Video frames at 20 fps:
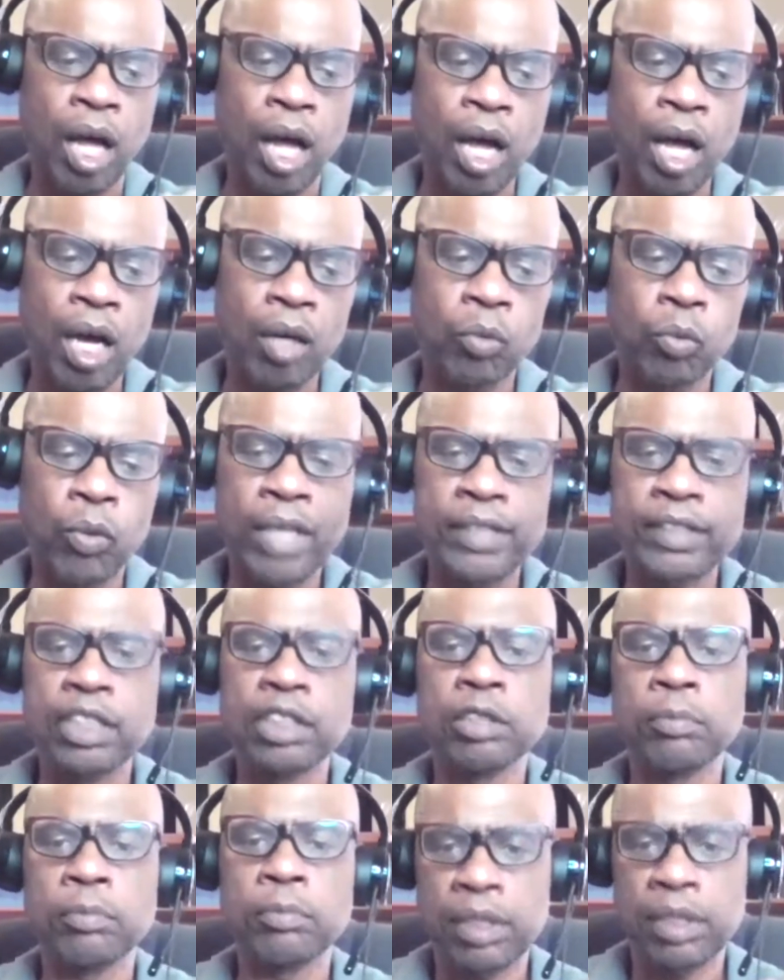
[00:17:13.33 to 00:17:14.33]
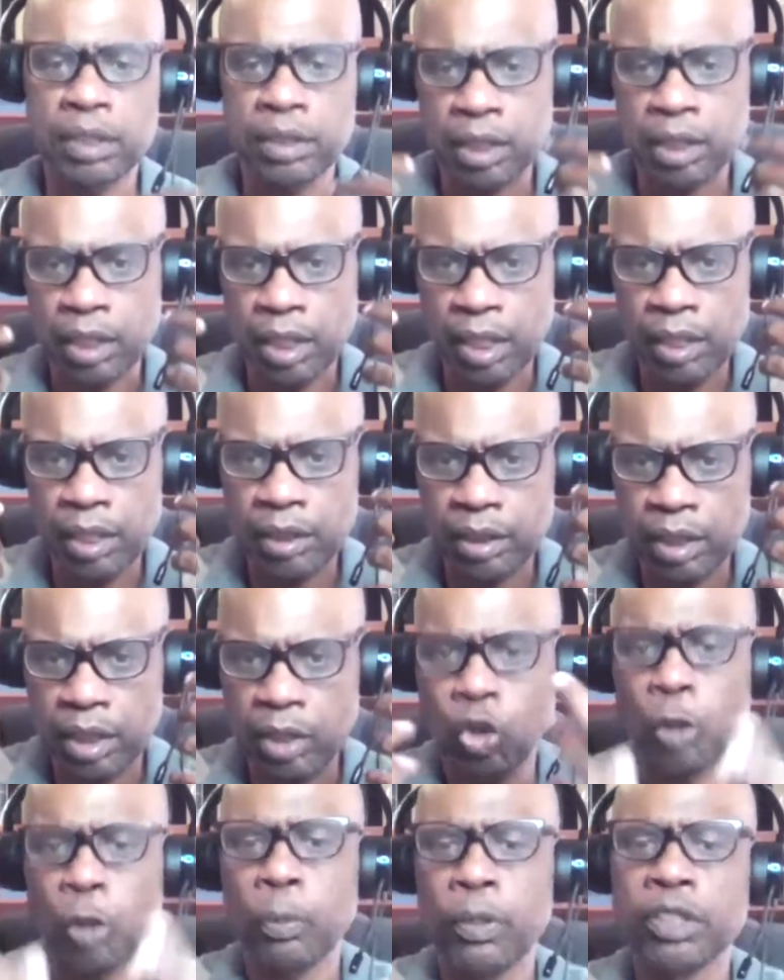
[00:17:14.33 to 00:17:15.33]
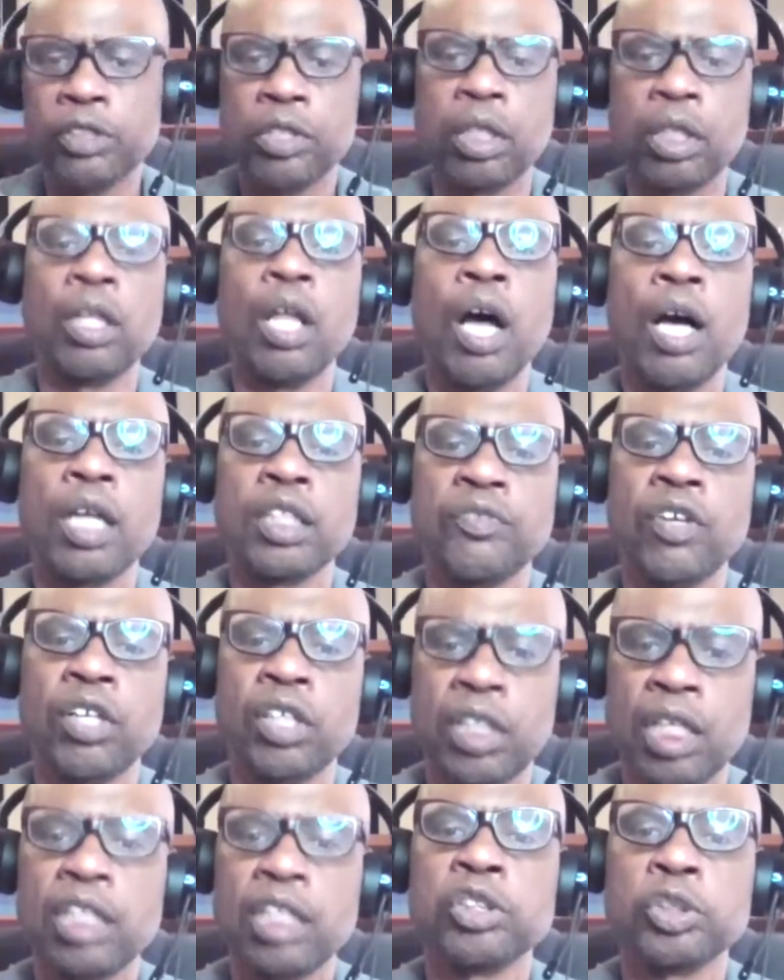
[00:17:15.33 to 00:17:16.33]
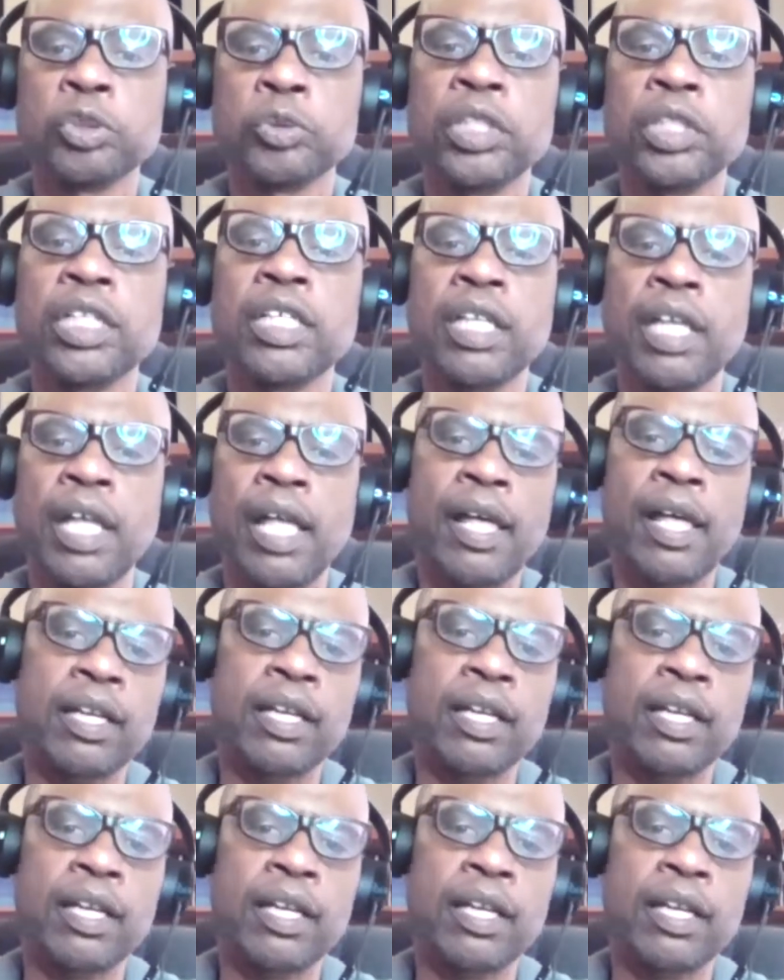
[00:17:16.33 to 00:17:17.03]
racism is incorporated into the laws of our country